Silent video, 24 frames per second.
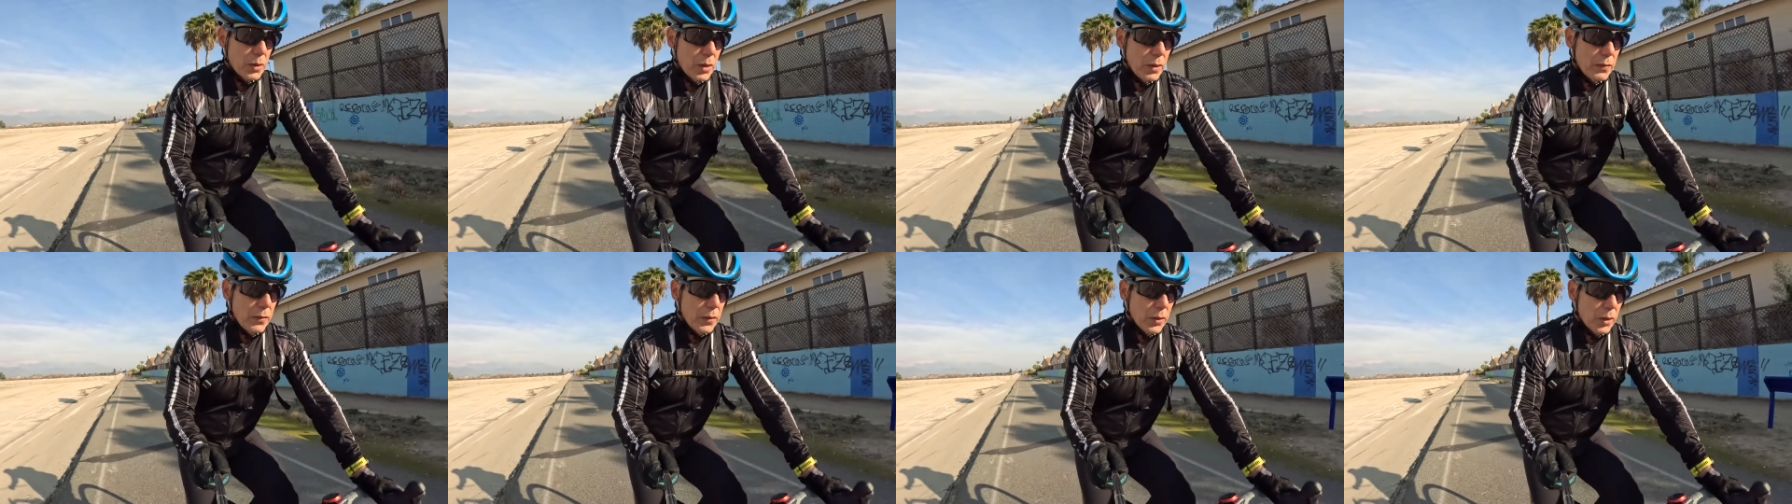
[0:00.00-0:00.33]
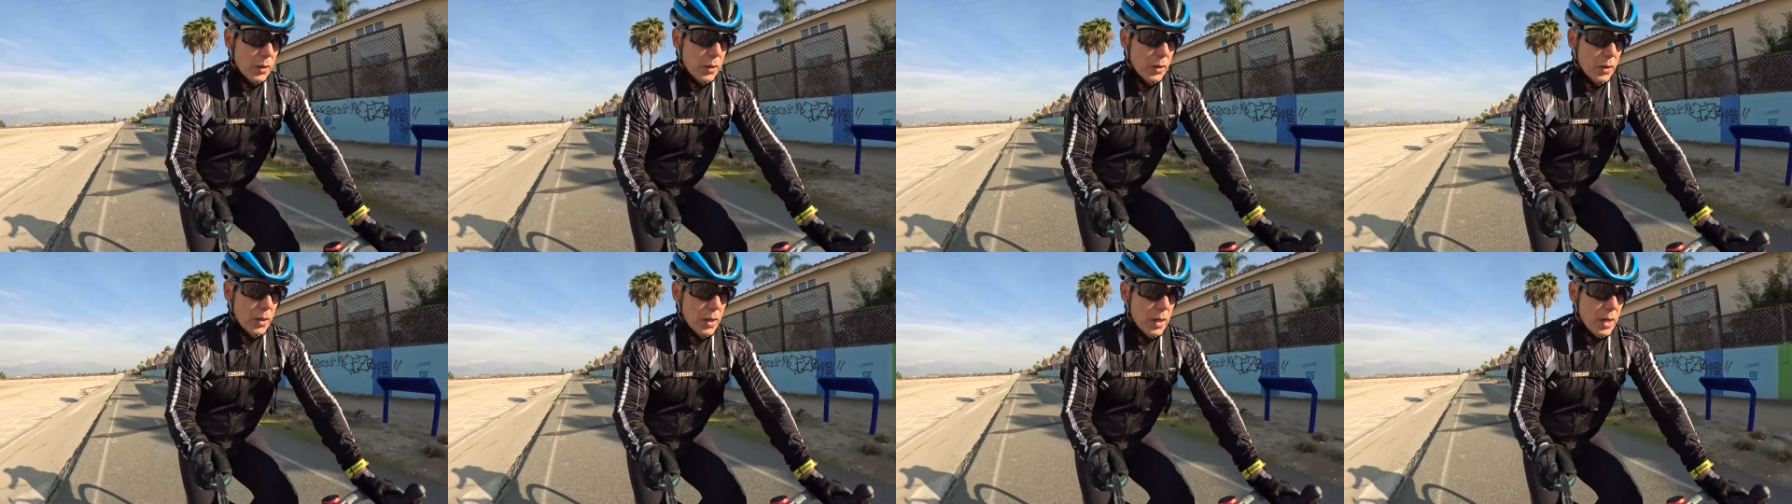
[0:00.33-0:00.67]
if
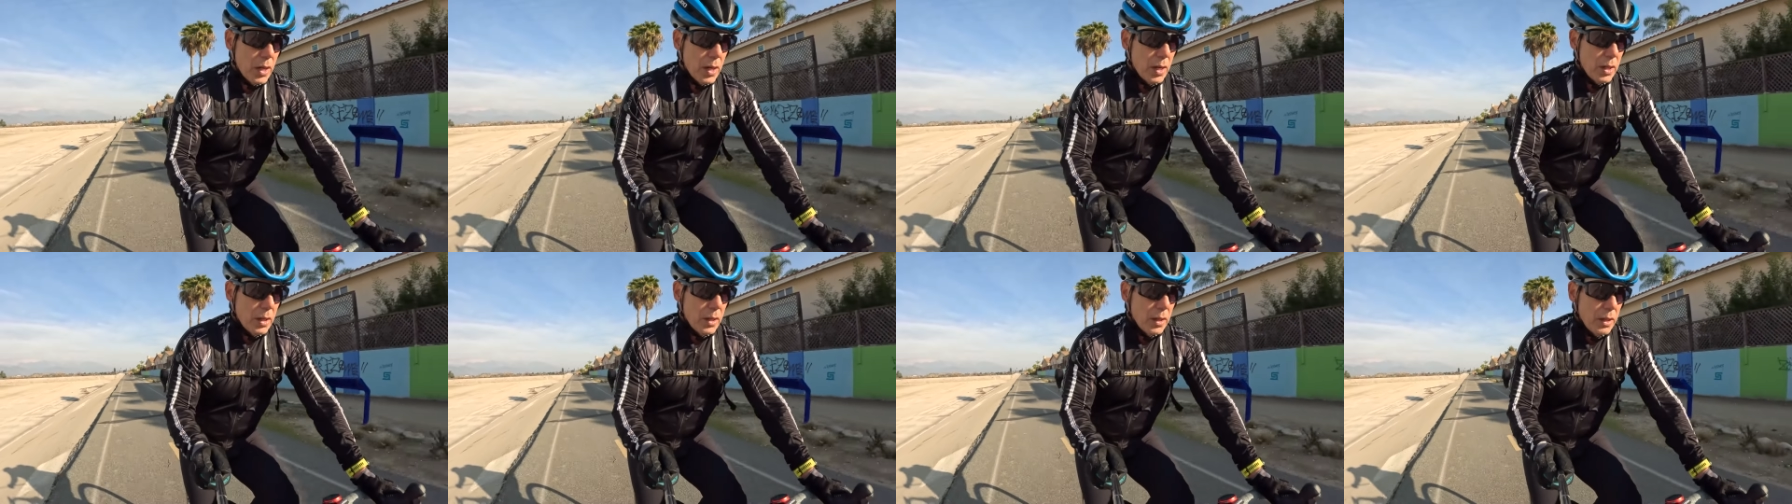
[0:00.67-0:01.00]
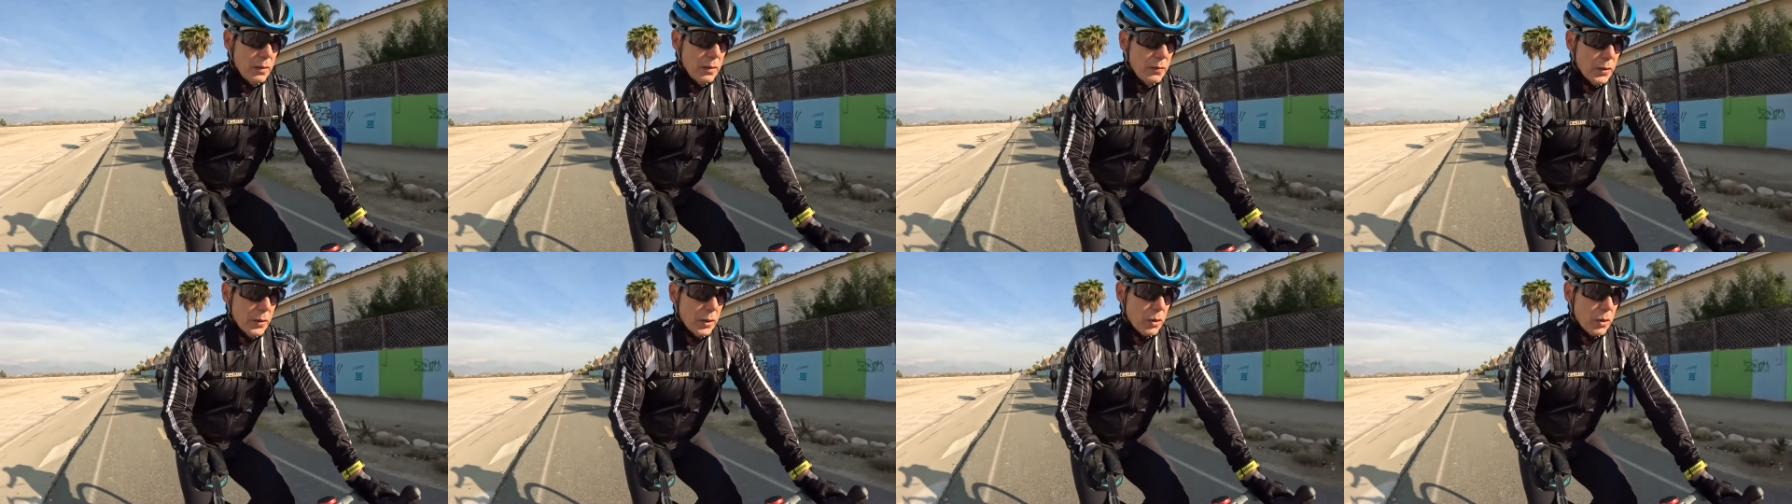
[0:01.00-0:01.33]
your
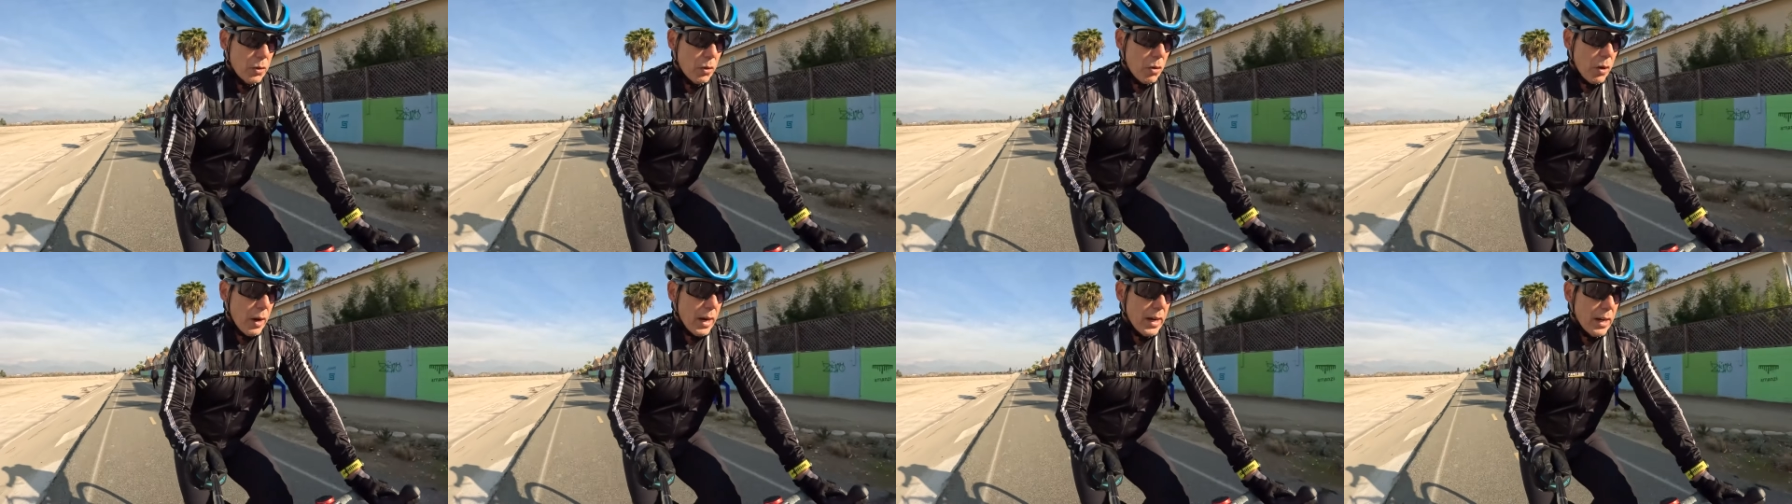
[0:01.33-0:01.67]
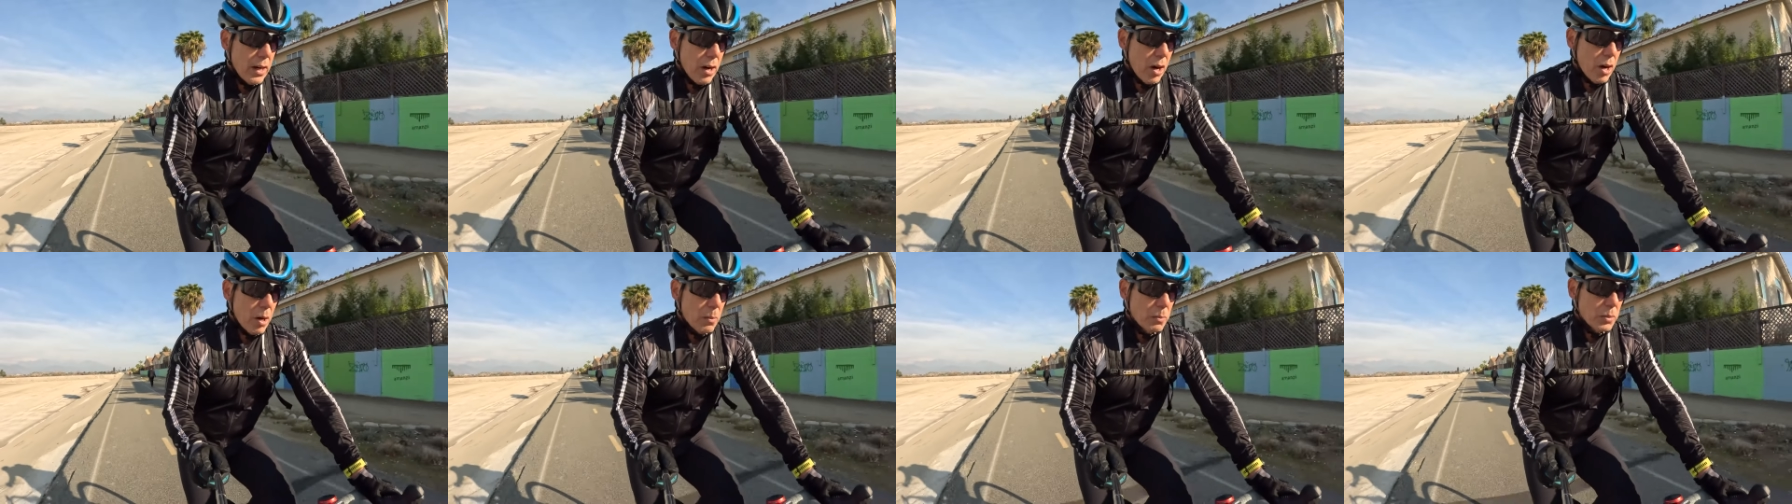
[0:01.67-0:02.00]
if your crank
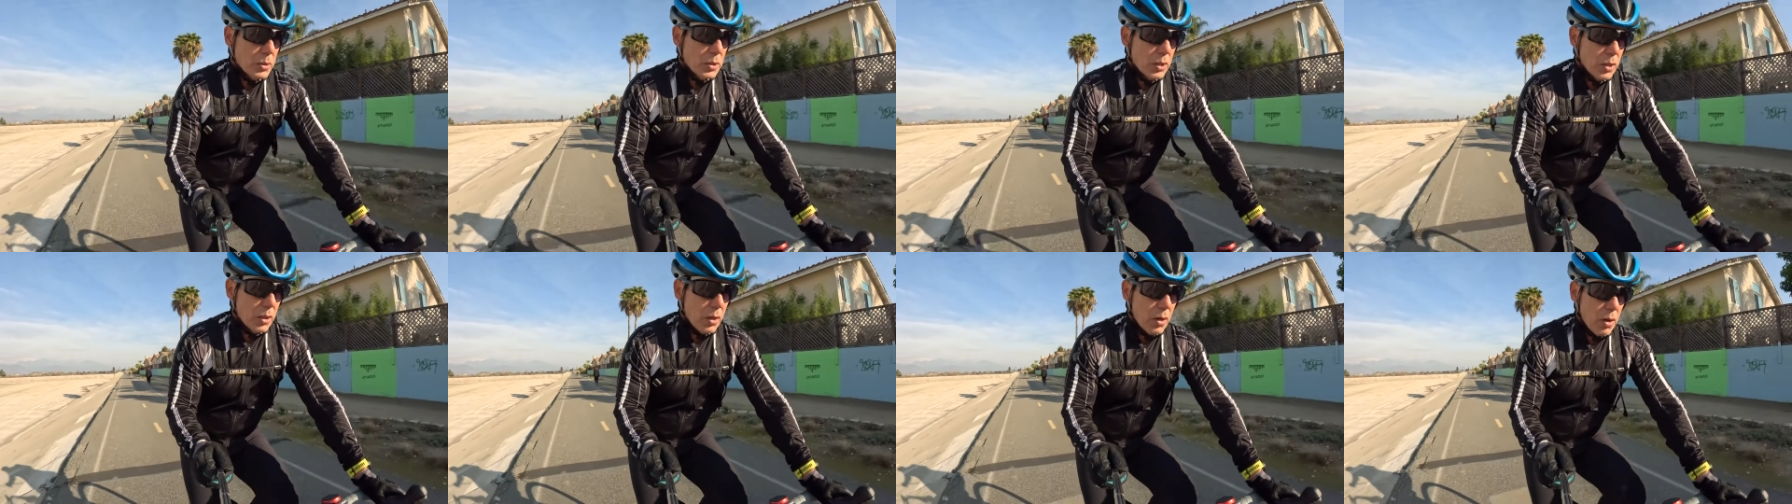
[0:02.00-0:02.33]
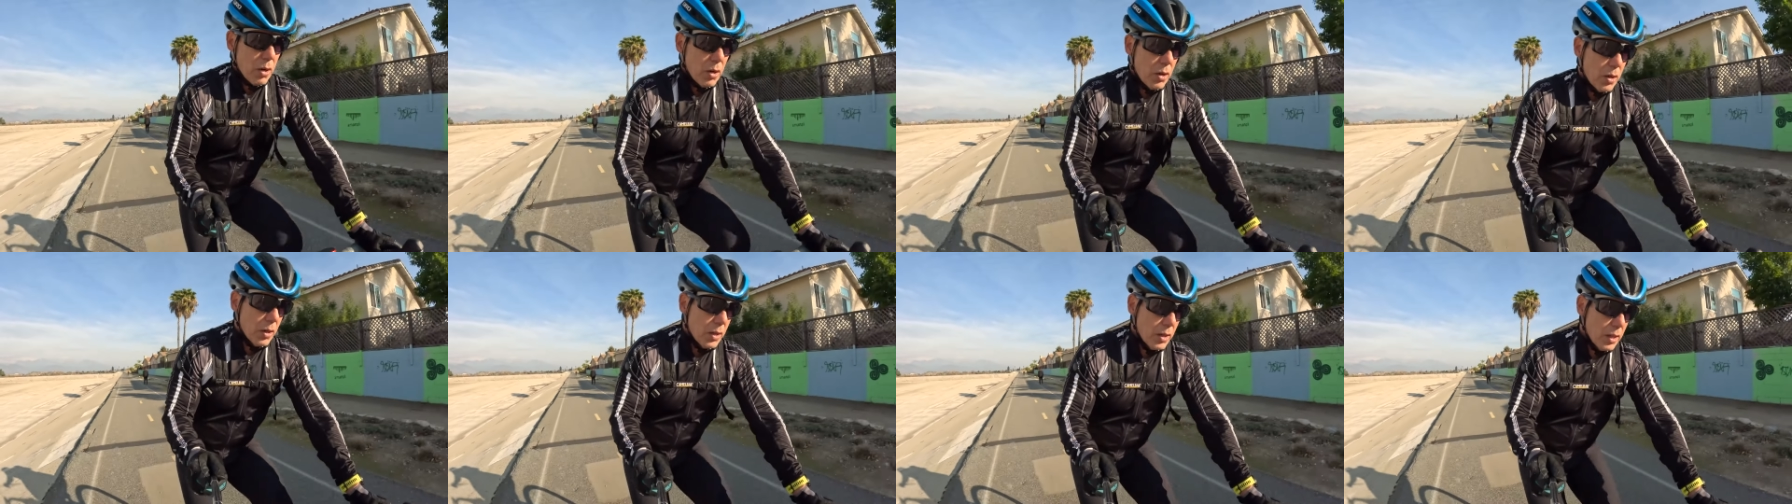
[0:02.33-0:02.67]
arms
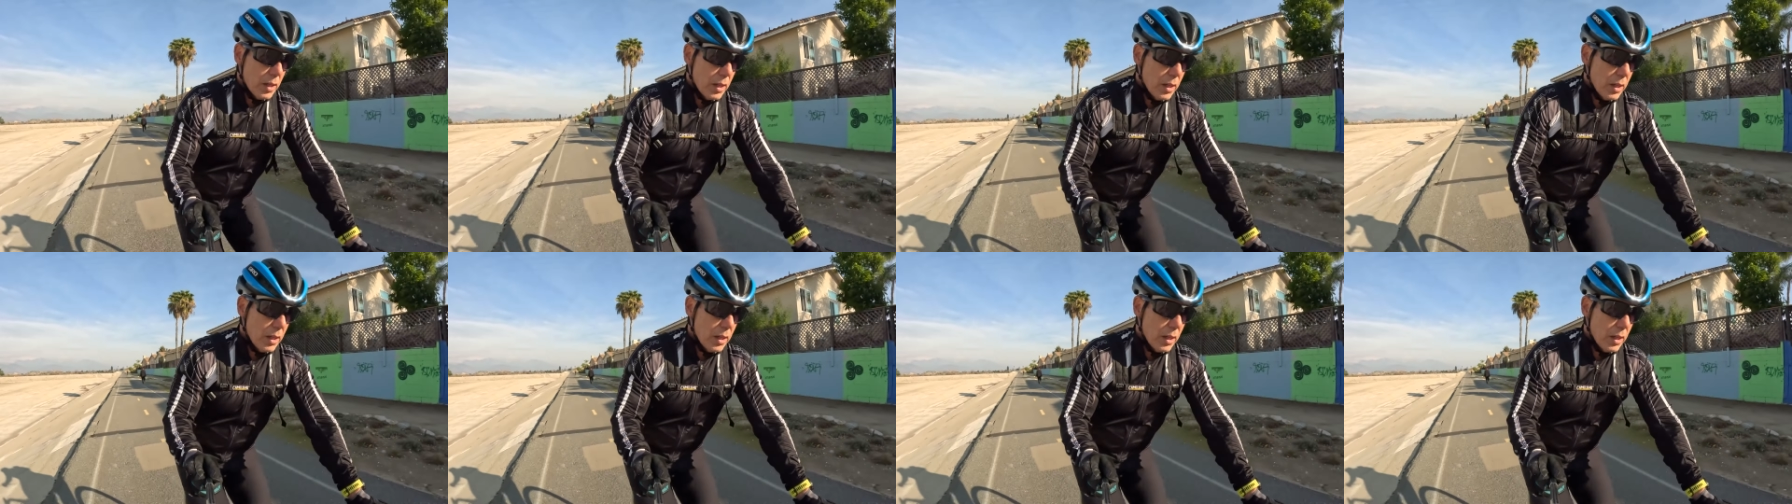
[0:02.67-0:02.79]
are